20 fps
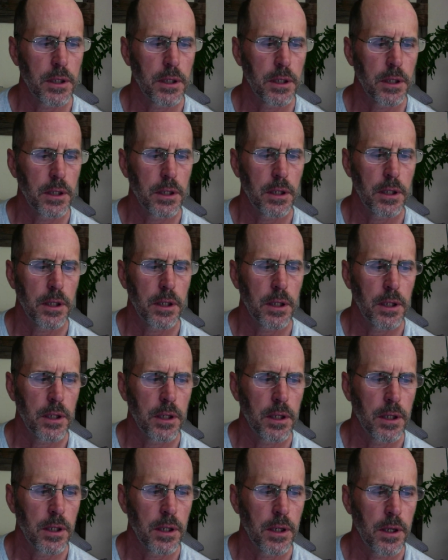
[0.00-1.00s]

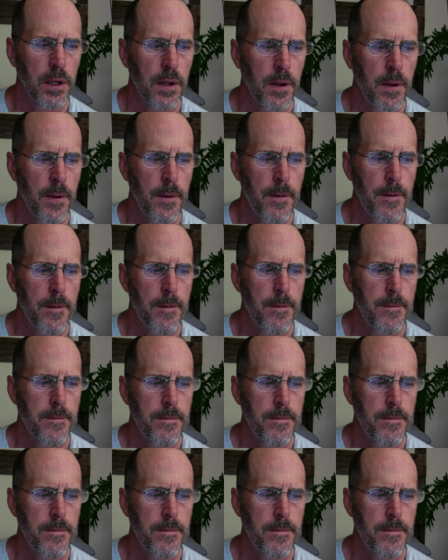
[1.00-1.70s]
Nobody speaks.